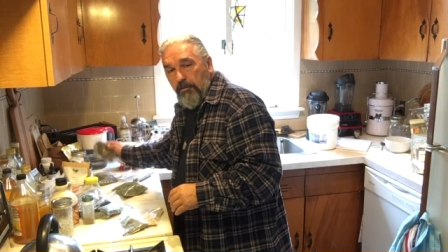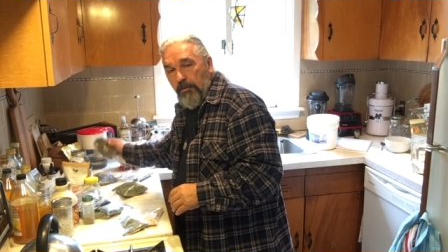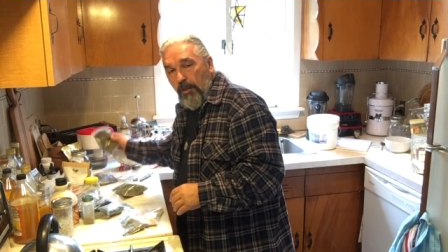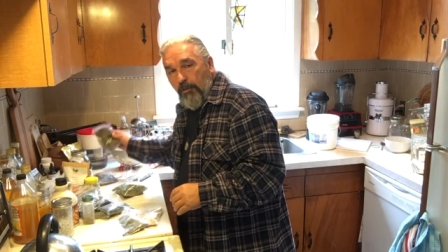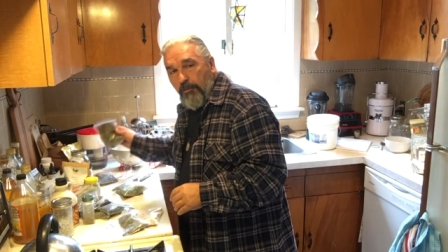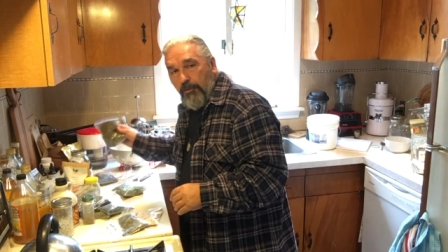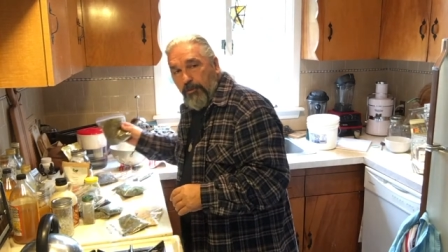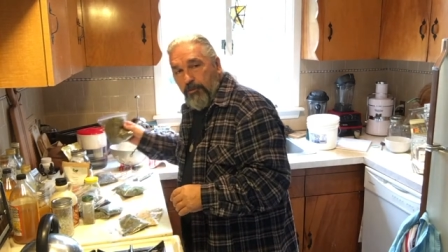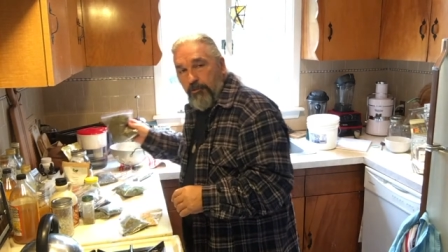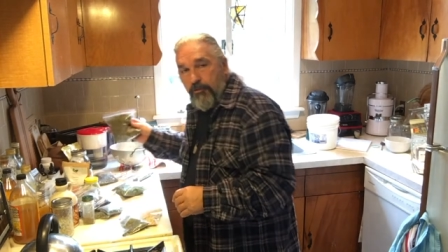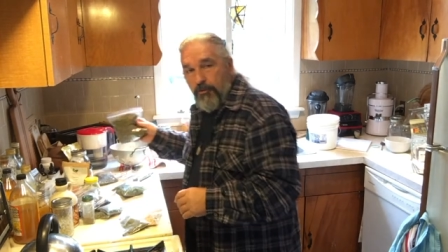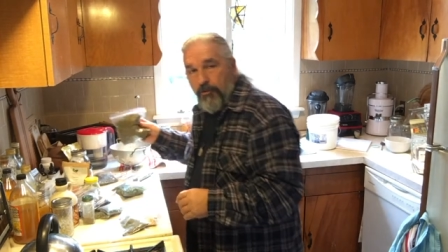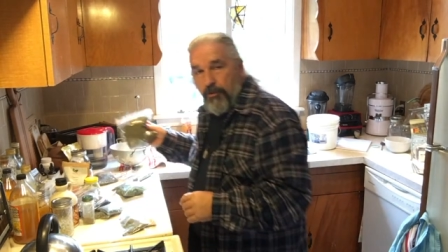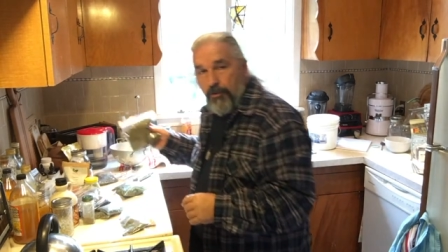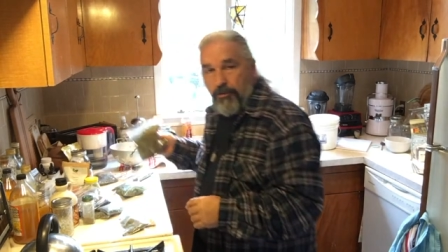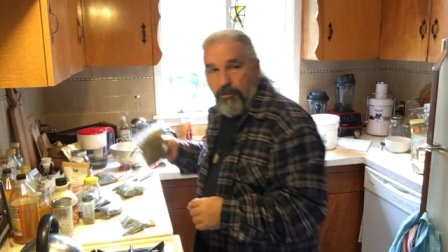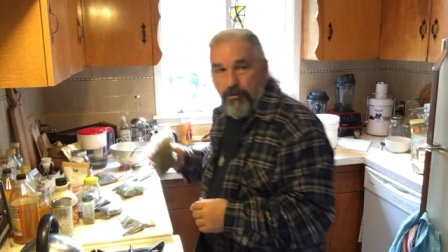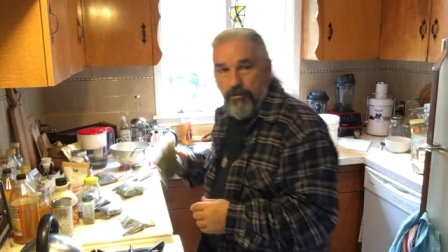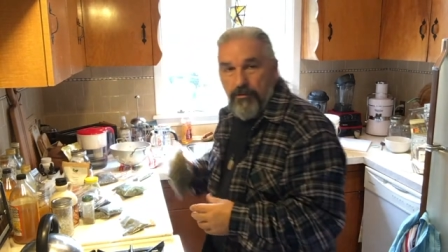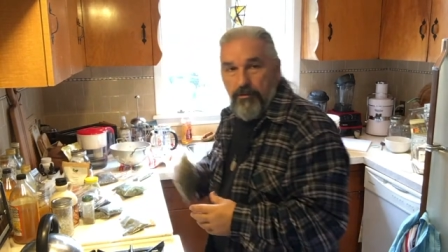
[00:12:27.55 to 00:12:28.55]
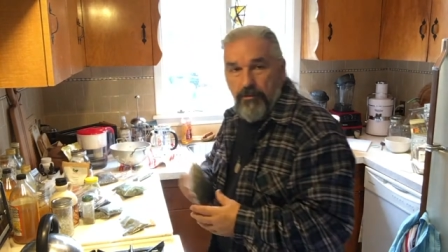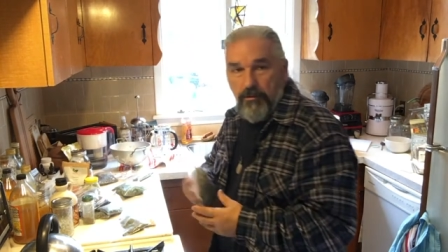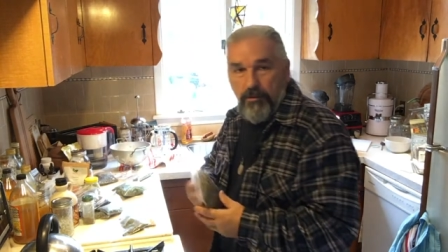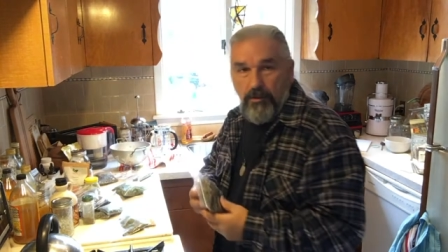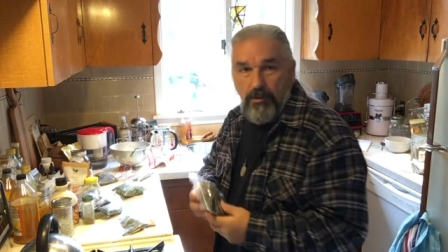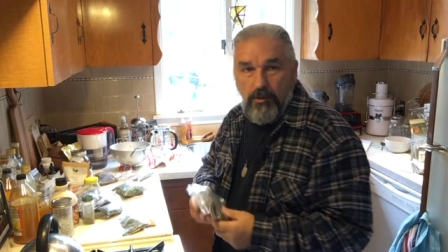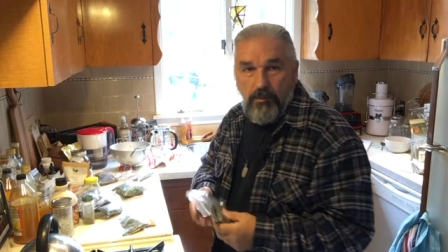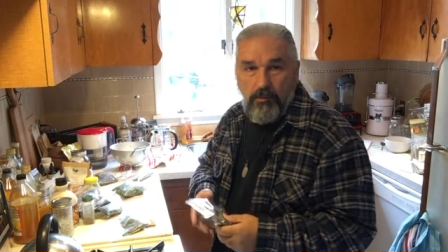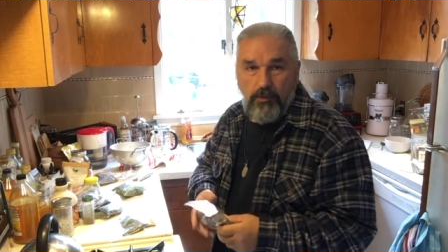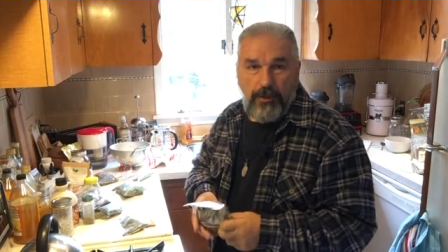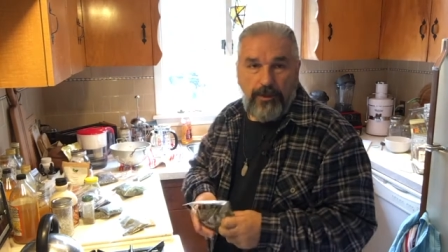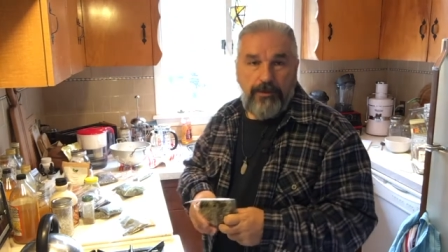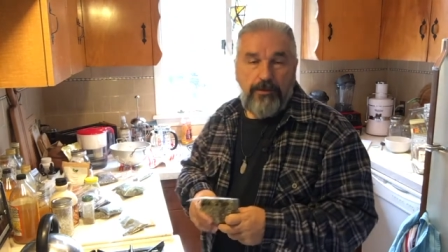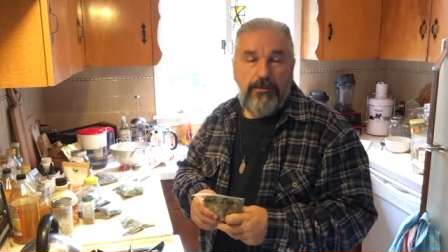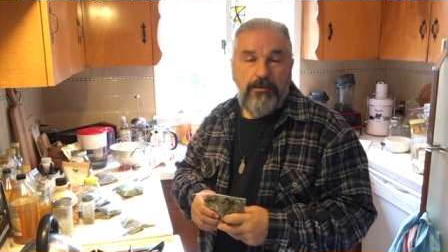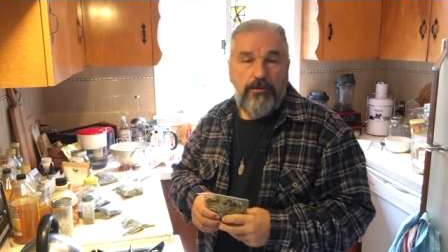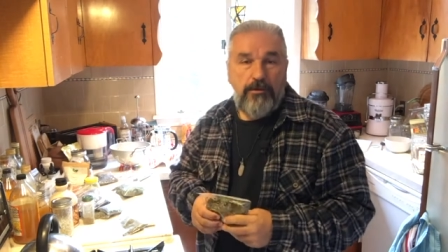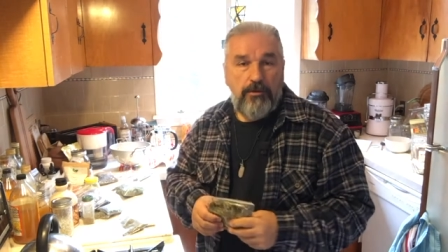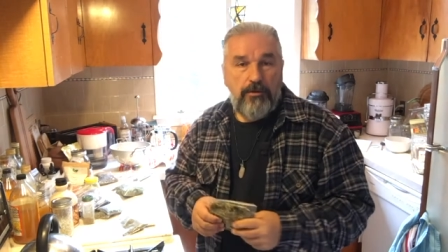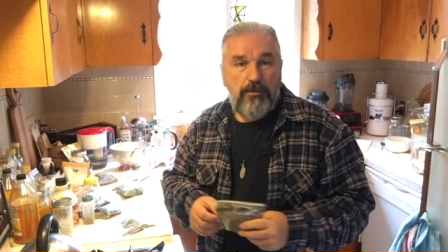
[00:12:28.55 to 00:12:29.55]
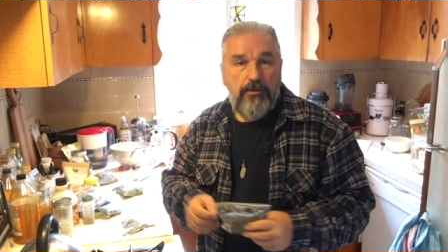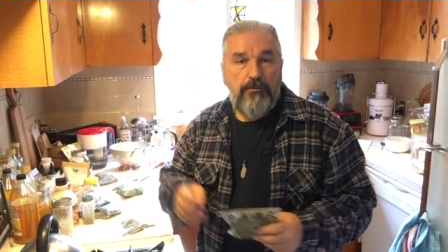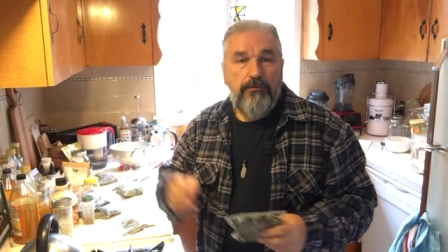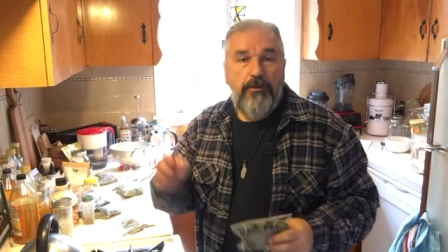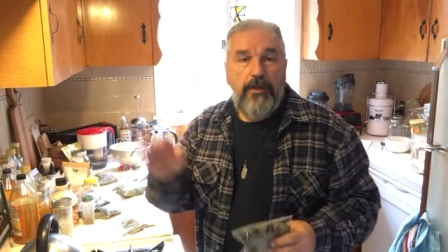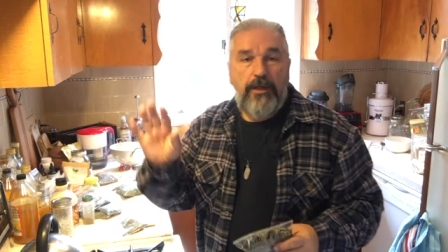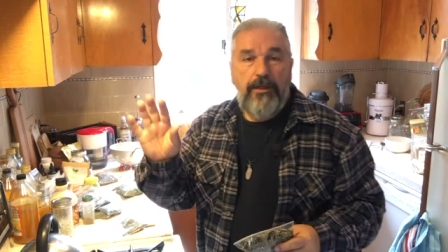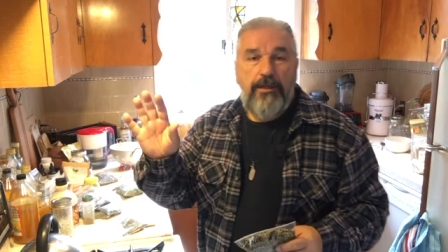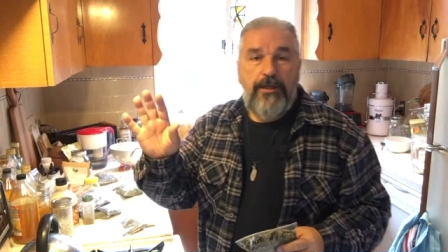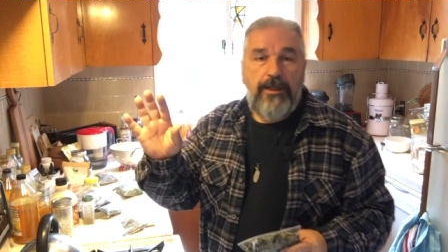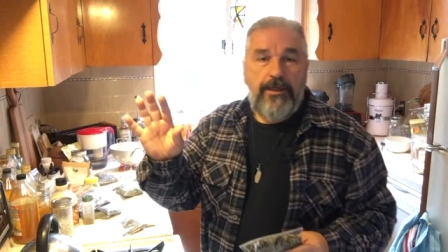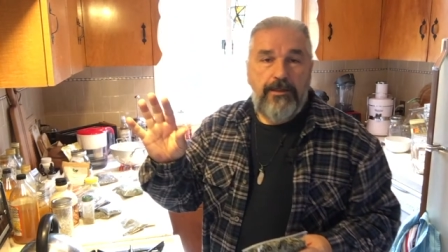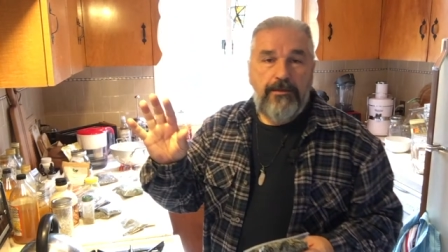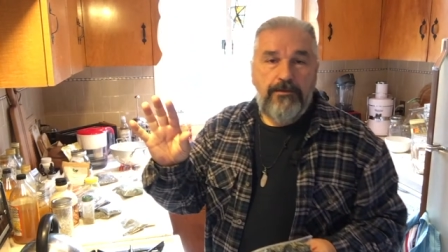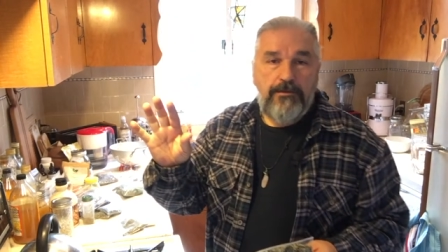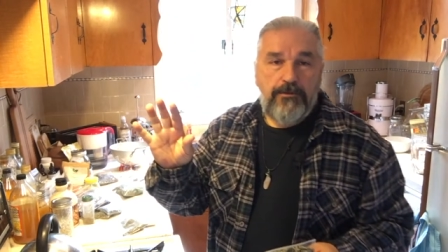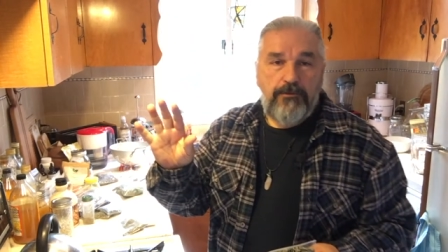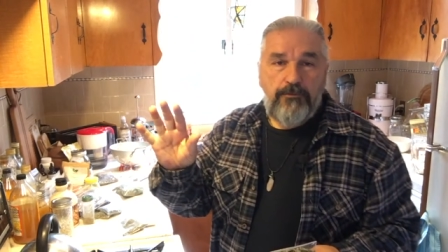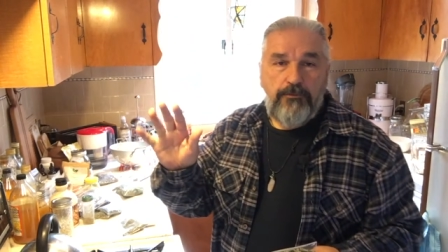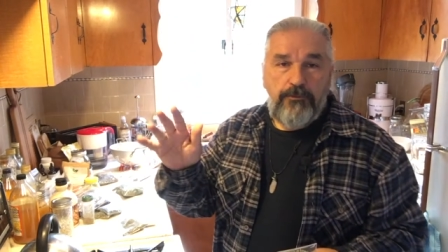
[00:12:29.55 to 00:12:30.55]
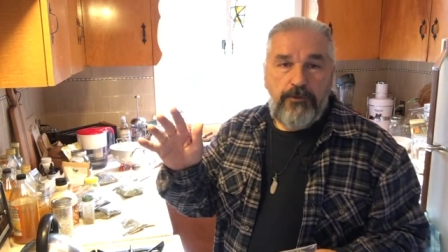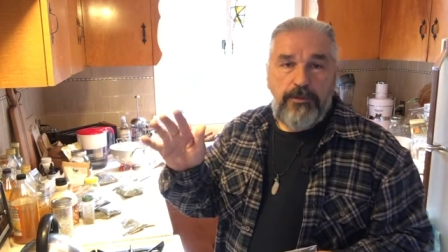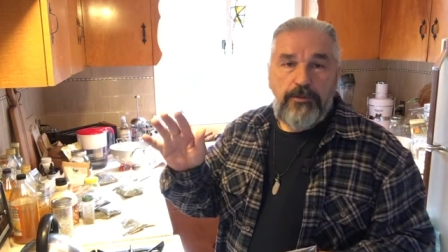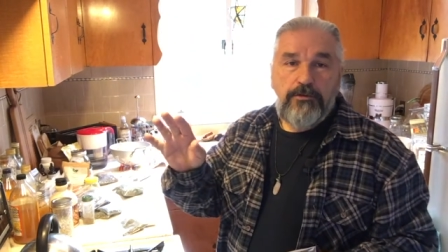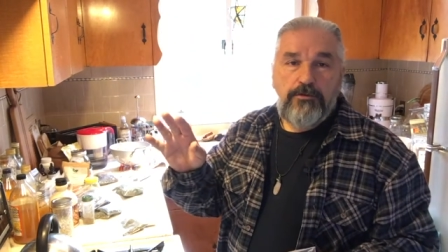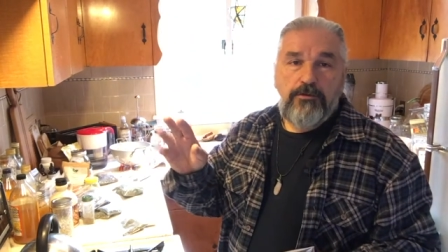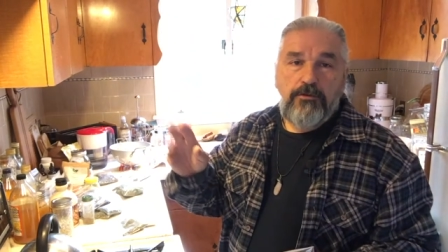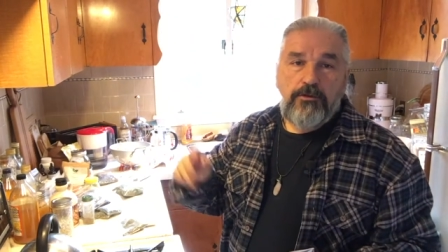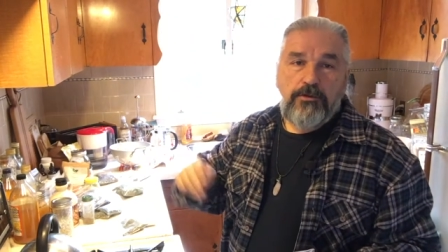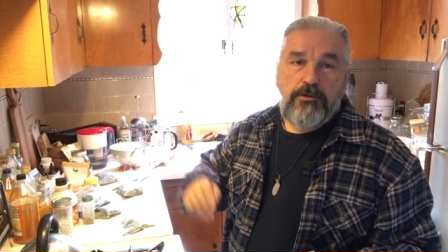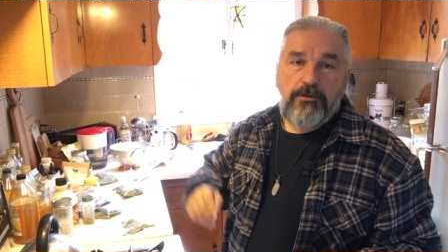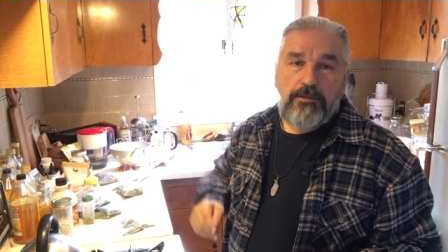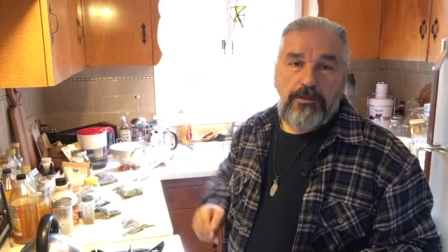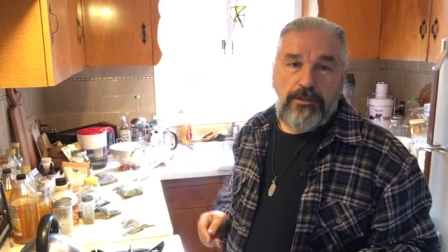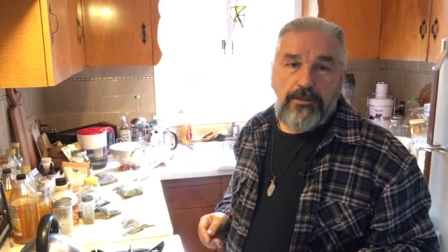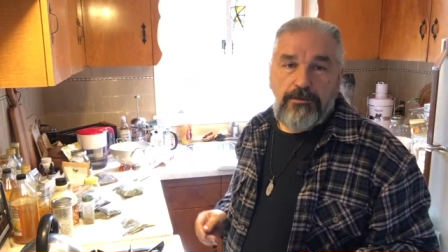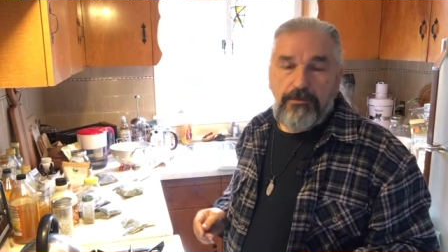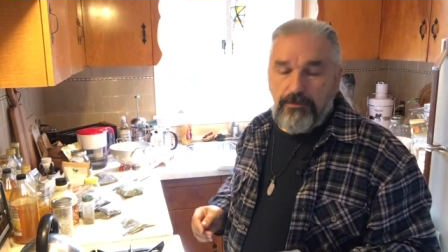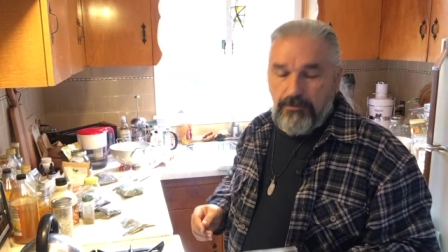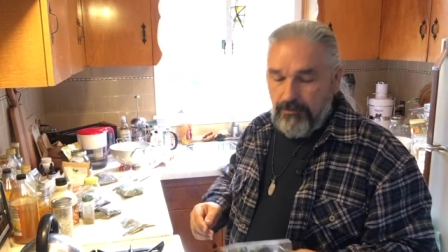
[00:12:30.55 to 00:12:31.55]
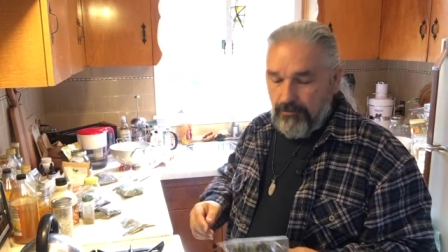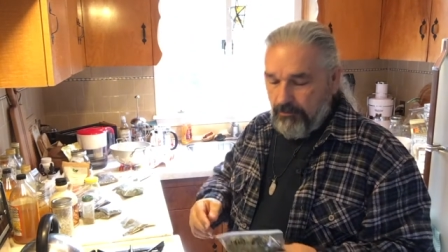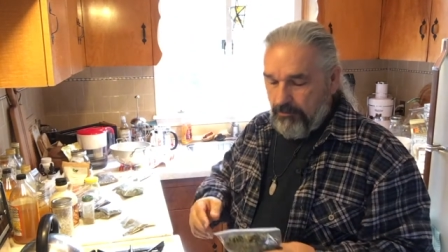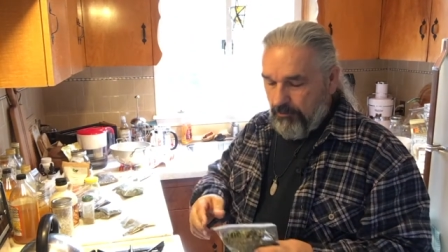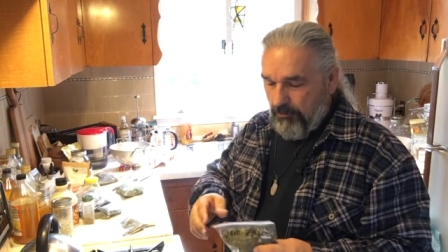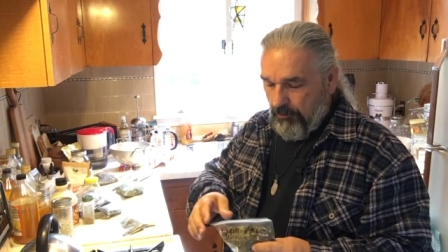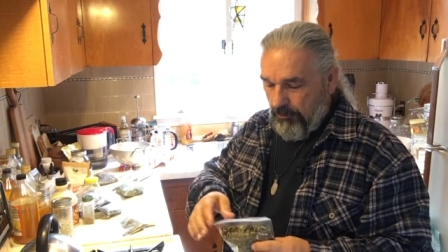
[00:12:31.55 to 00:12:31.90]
upper circ, brain and nerve, head, hands, and feet circulation